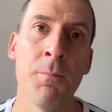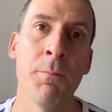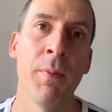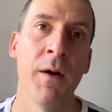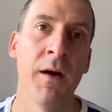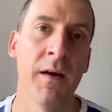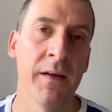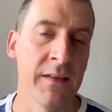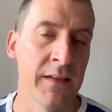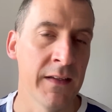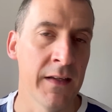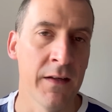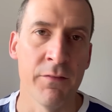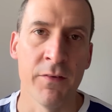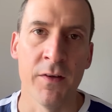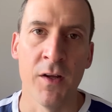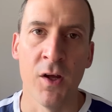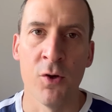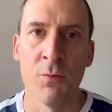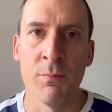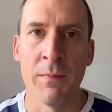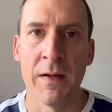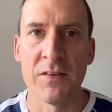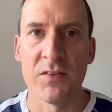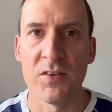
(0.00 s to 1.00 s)
But you never
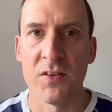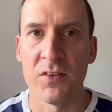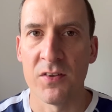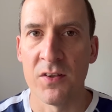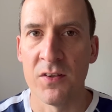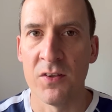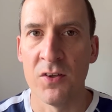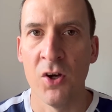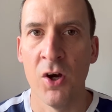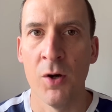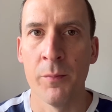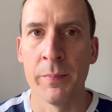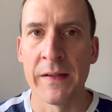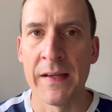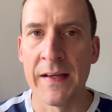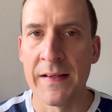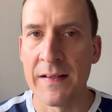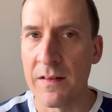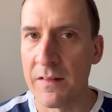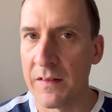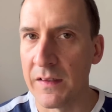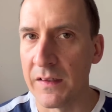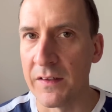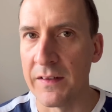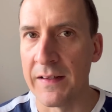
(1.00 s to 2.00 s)
know. Manchester derby,
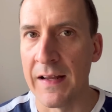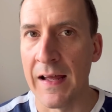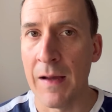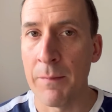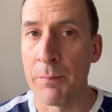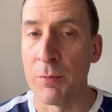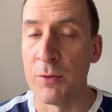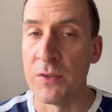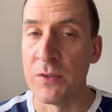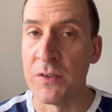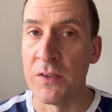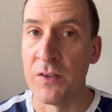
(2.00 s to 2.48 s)
anything can happen.